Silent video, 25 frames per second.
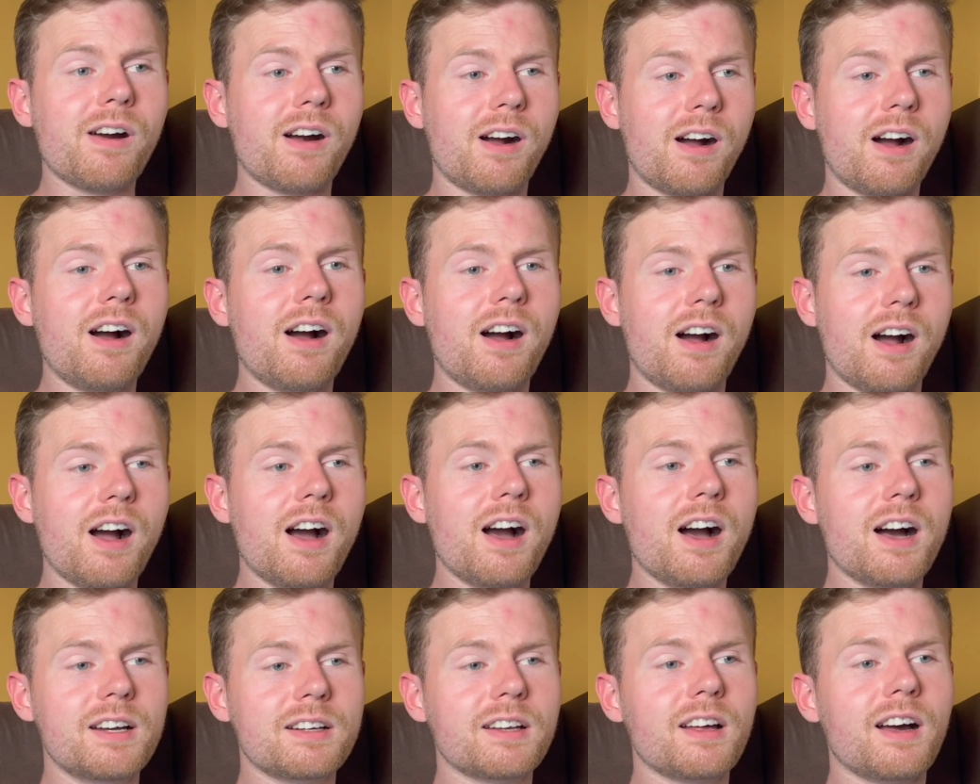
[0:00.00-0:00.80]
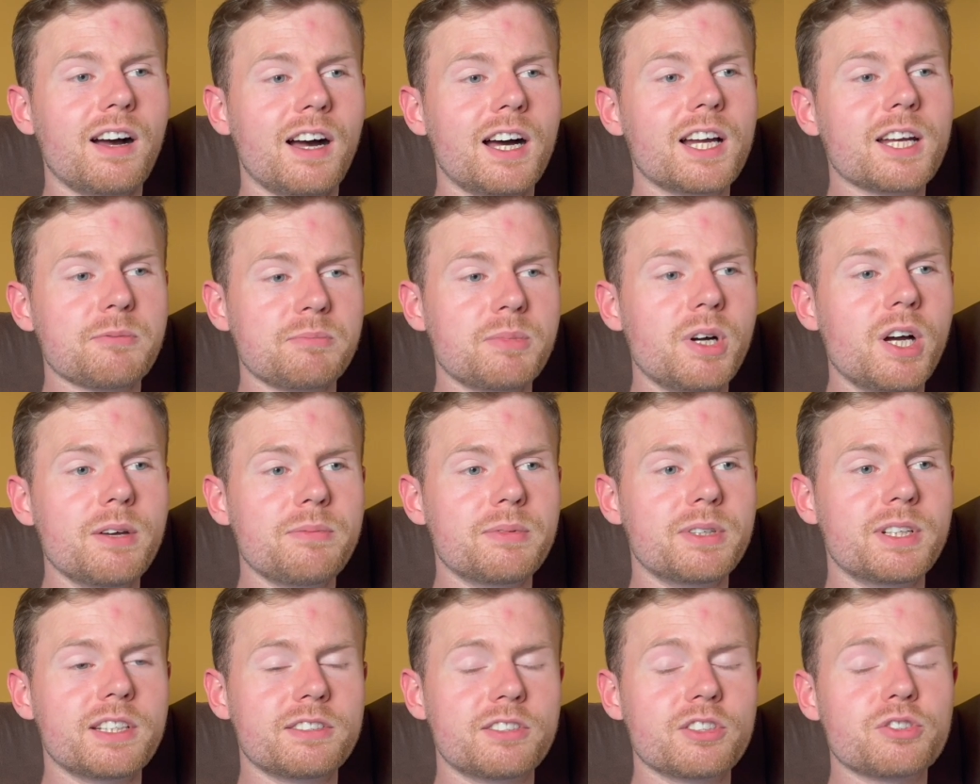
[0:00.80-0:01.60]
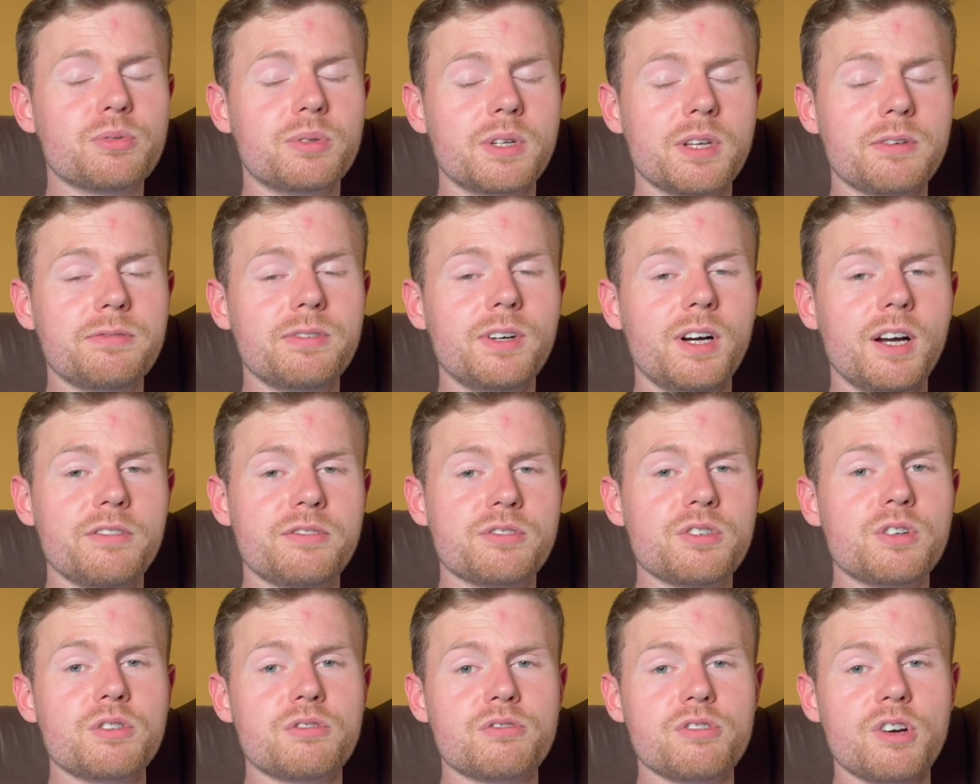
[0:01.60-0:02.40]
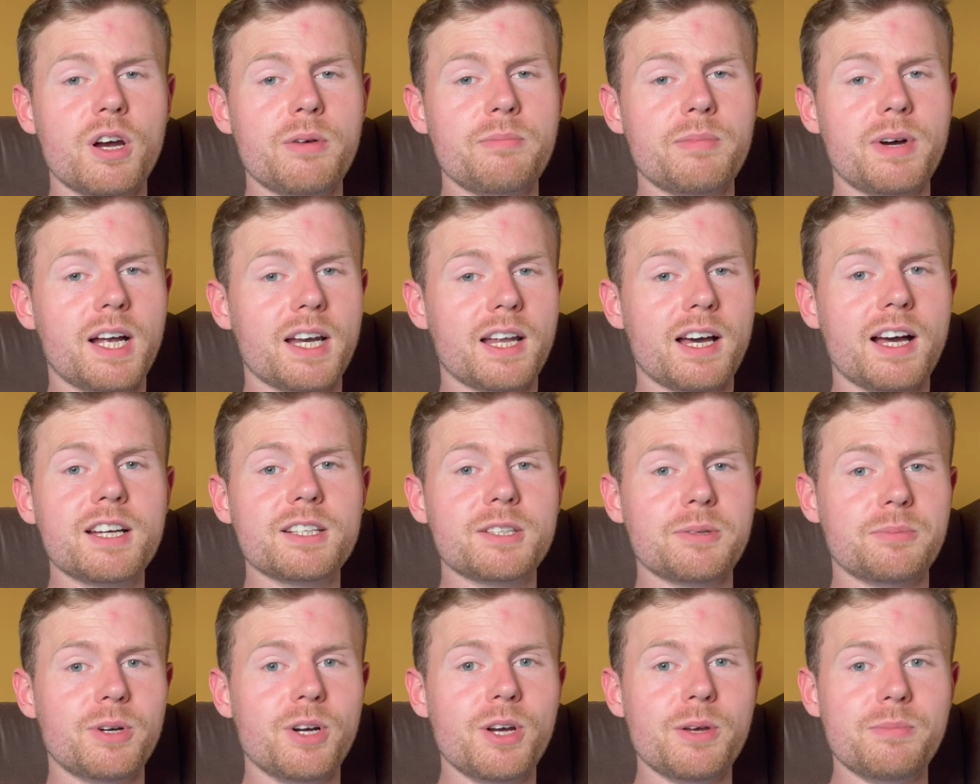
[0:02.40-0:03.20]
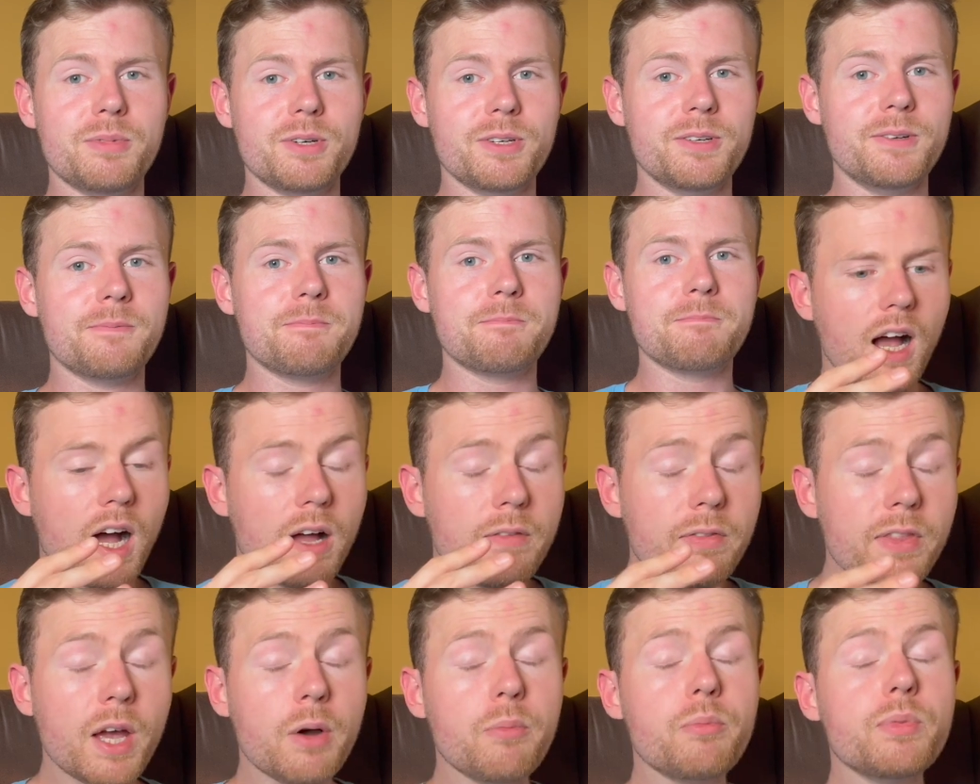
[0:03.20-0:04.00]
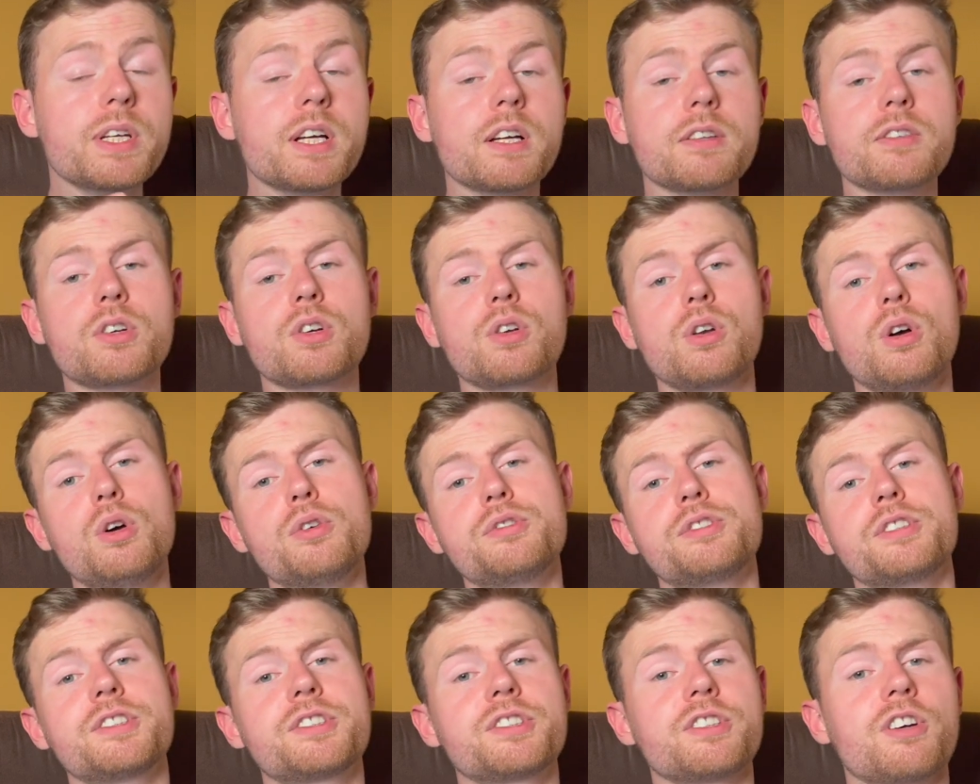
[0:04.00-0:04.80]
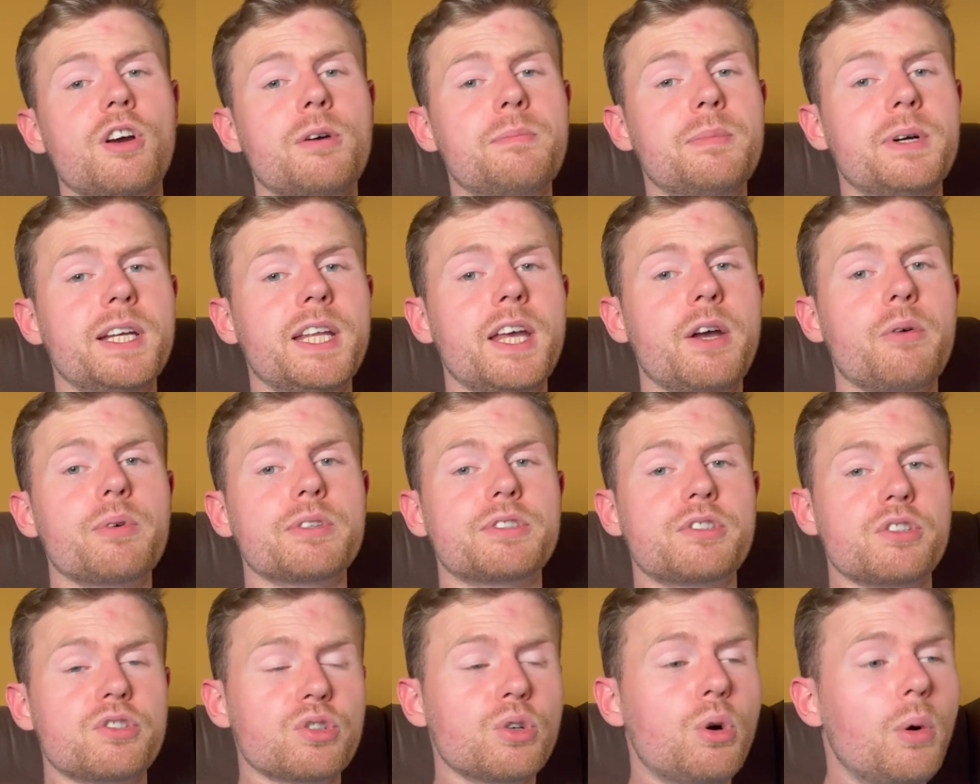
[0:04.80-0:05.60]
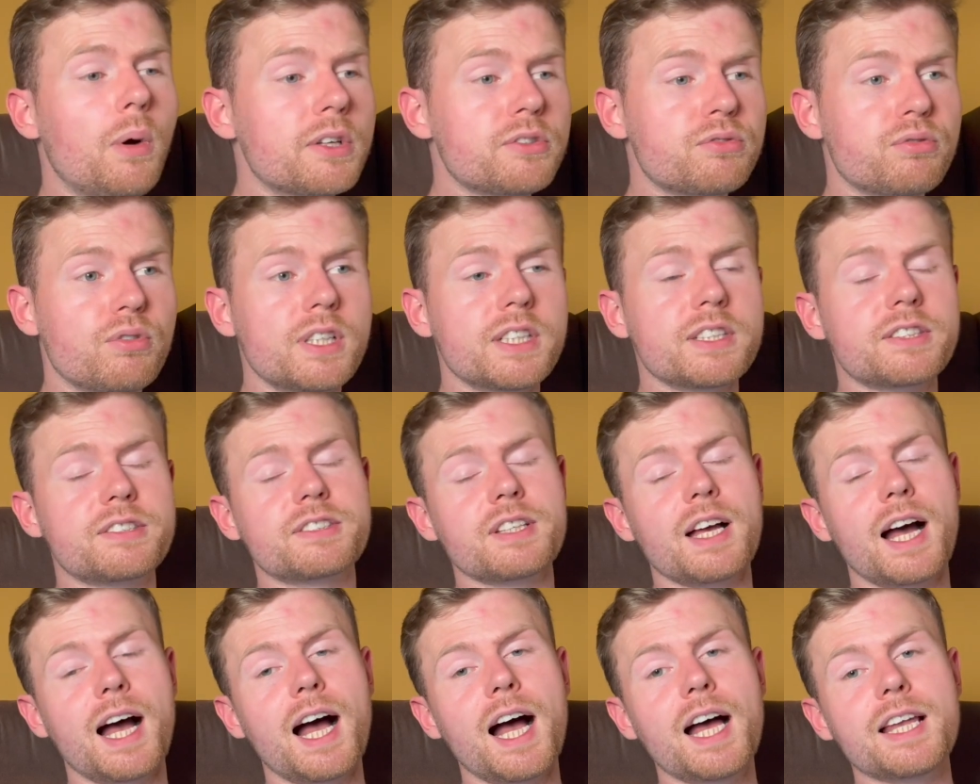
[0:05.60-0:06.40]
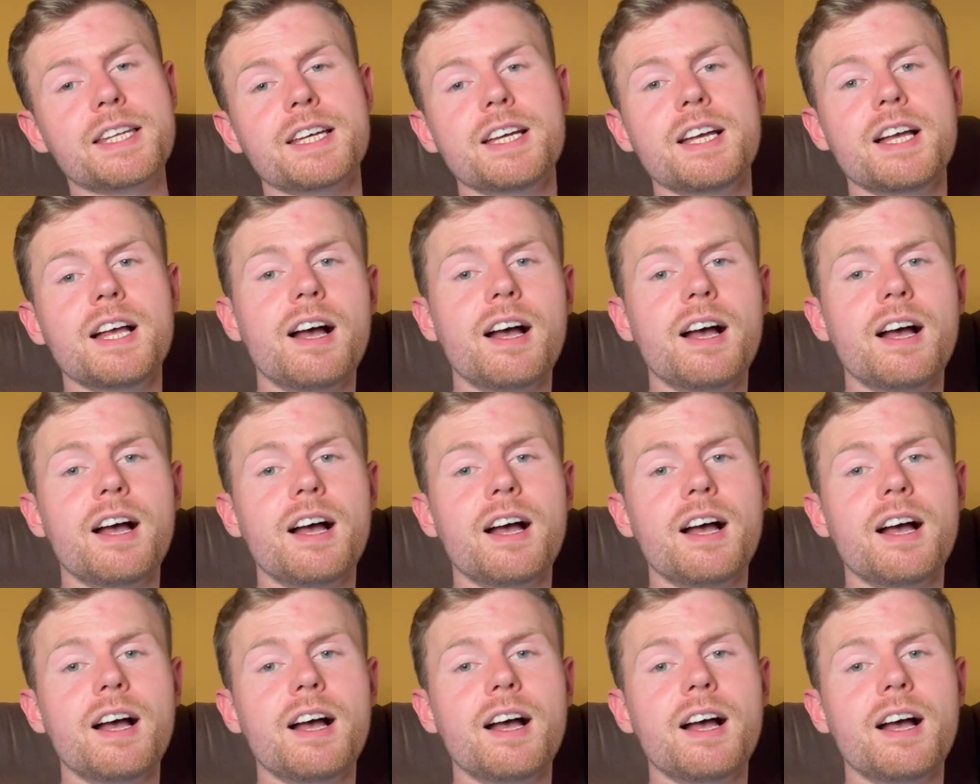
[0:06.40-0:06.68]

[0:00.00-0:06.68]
I, I, had, I had a moment. As a twenty-five-year-old grown man, I had a moment. And then we had the closing ceremony, which is always really sad.